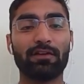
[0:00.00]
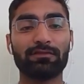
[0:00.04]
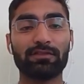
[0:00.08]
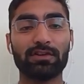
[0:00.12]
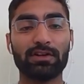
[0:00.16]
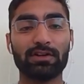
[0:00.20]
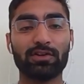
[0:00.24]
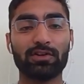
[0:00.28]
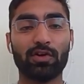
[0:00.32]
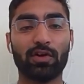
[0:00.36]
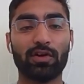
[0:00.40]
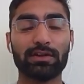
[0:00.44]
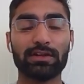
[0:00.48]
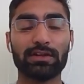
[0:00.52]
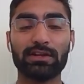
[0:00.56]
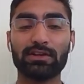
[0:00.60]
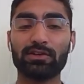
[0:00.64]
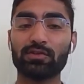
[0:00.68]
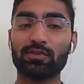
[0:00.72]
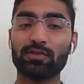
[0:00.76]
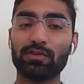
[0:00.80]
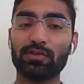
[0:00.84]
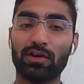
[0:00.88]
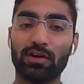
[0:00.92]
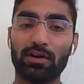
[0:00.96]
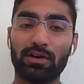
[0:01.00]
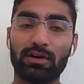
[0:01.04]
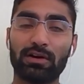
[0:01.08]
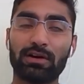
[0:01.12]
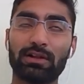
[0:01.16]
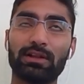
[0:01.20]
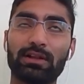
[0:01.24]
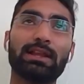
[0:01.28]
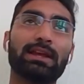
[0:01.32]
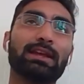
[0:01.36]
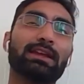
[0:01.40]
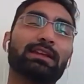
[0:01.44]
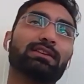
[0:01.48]
after talking
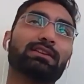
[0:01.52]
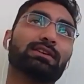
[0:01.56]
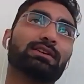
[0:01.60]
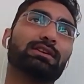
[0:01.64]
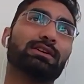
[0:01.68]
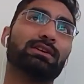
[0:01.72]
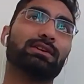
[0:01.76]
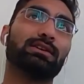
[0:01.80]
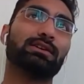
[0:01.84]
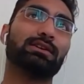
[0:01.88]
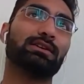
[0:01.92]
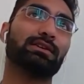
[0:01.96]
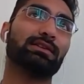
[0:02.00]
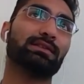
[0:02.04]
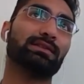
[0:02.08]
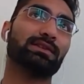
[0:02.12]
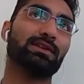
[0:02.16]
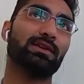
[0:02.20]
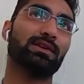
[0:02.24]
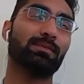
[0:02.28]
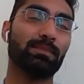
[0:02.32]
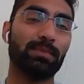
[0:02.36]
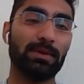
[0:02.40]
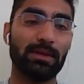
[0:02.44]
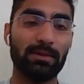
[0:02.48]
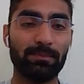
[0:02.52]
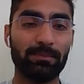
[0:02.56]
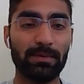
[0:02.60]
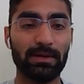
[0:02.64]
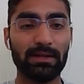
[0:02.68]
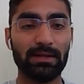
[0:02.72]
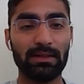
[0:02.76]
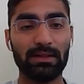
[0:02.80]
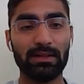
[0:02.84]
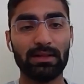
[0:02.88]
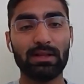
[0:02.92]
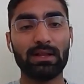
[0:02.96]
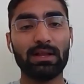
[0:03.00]
to some
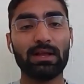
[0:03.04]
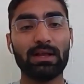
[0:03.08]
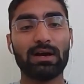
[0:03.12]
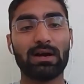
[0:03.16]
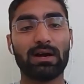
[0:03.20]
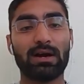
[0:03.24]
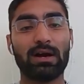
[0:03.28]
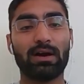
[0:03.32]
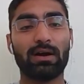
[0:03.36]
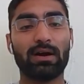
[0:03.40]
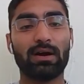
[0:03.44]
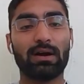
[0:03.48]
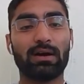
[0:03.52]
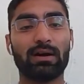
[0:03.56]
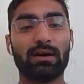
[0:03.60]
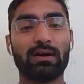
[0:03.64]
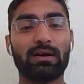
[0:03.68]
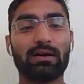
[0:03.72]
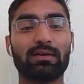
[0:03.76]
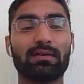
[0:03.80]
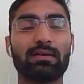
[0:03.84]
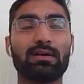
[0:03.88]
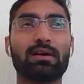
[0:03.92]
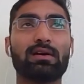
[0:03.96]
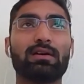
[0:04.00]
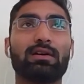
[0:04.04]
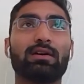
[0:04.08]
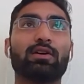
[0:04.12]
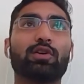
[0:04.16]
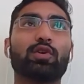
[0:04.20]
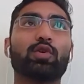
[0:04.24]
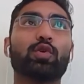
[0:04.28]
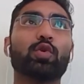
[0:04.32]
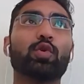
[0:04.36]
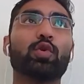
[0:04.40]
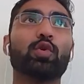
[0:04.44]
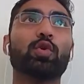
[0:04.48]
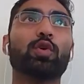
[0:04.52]
people uh,
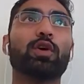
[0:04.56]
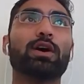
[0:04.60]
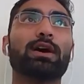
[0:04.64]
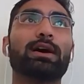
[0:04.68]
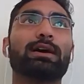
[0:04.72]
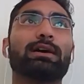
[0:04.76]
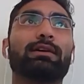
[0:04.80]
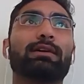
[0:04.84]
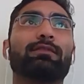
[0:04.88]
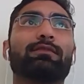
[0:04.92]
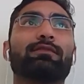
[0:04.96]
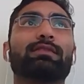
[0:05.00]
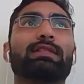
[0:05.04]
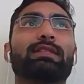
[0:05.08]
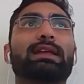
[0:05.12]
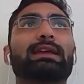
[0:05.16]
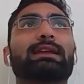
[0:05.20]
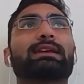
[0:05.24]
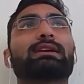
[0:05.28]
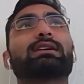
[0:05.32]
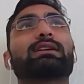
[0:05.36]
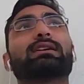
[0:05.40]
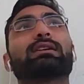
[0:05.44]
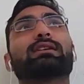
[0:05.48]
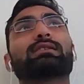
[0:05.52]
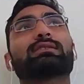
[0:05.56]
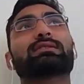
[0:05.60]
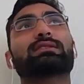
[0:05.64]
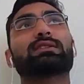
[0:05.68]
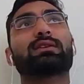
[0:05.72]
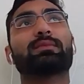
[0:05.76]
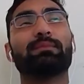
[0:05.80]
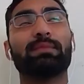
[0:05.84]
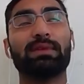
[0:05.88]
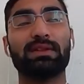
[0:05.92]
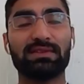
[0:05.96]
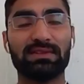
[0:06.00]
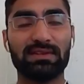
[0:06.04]
who have
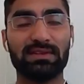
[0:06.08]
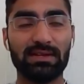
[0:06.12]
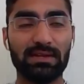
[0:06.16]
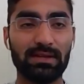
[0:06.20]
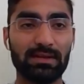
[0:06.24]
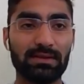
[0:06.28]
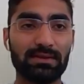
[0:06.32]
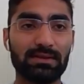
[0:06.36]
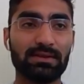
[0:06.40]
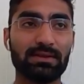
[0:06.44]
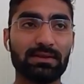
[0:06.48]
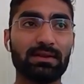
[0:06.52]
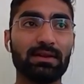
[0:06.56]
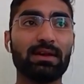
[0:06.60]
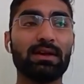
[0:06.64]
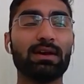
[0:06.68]
some mistakes,